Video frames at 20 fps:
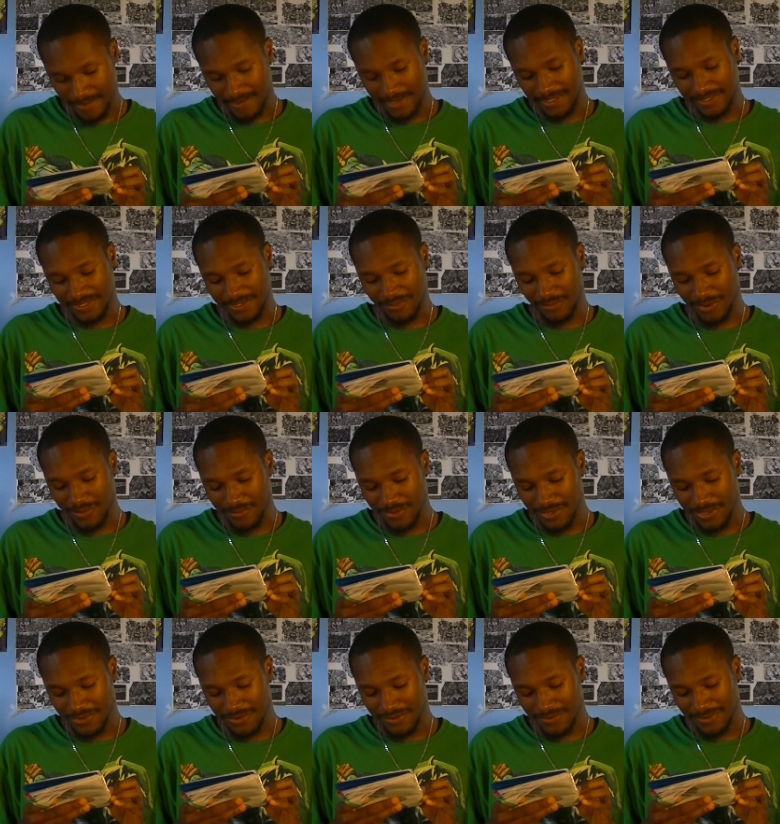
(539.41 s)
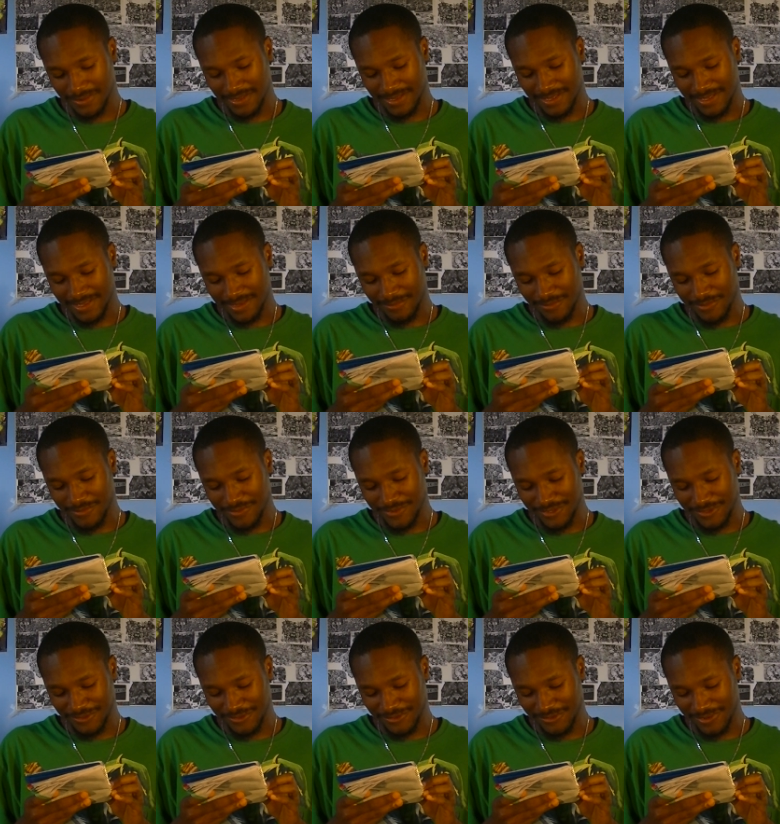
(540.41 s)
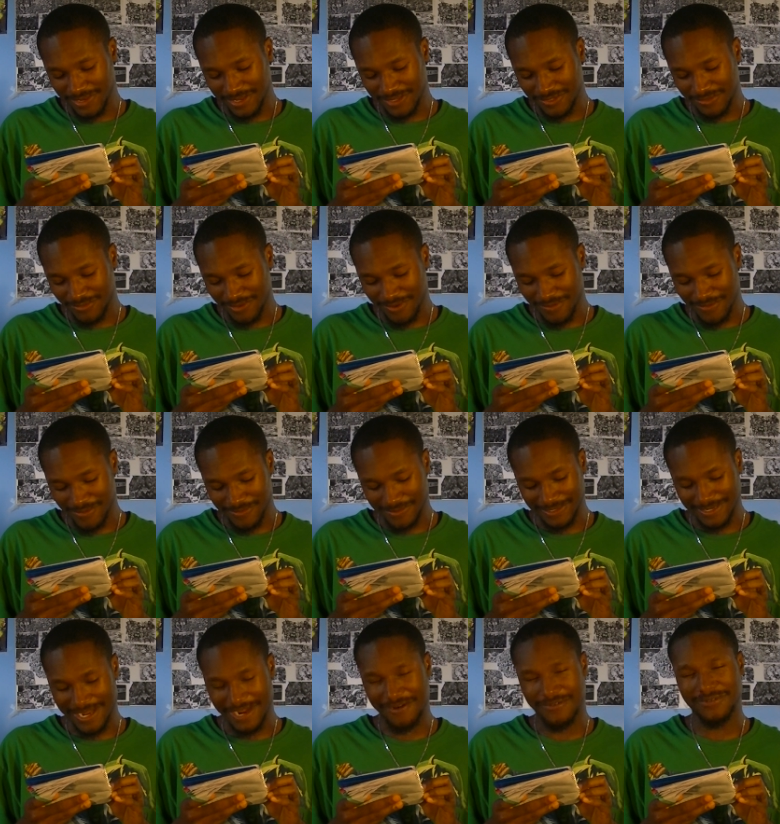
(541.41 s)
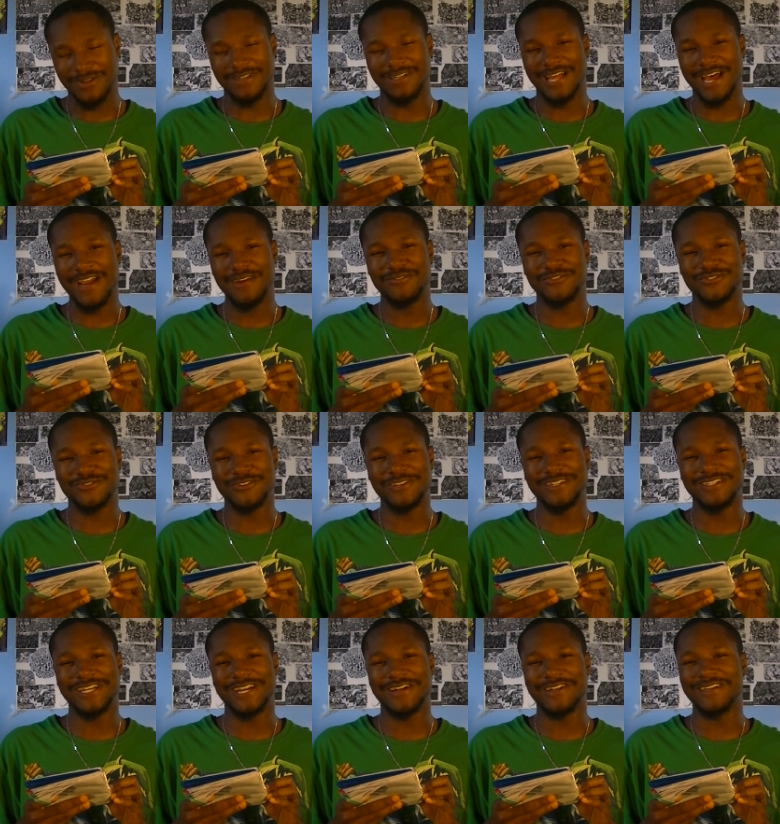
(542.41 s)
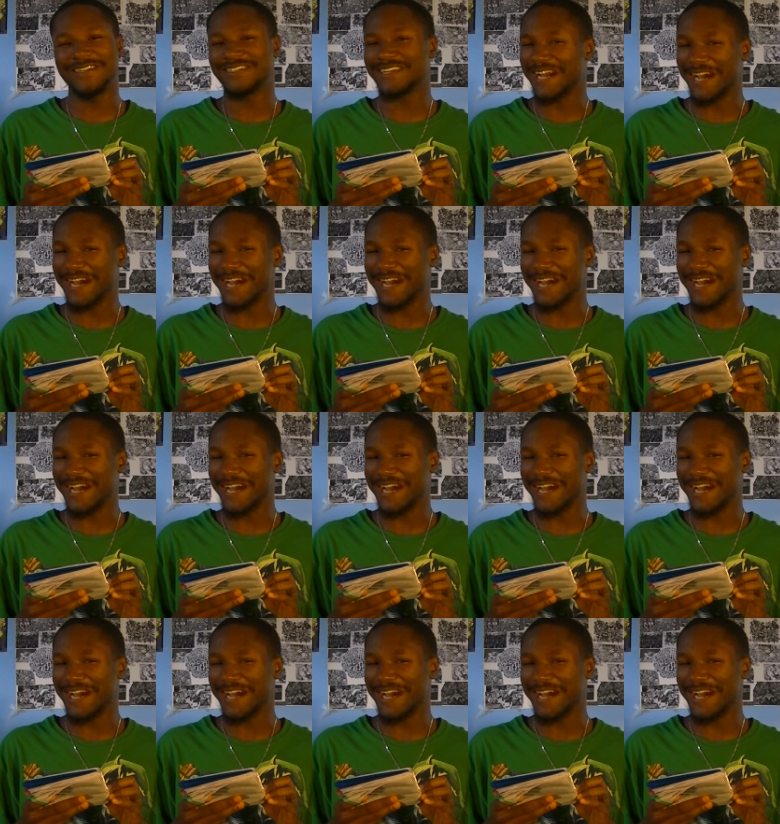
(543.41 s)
He said, when will you when will you do a 12-hour live, live stream challenge?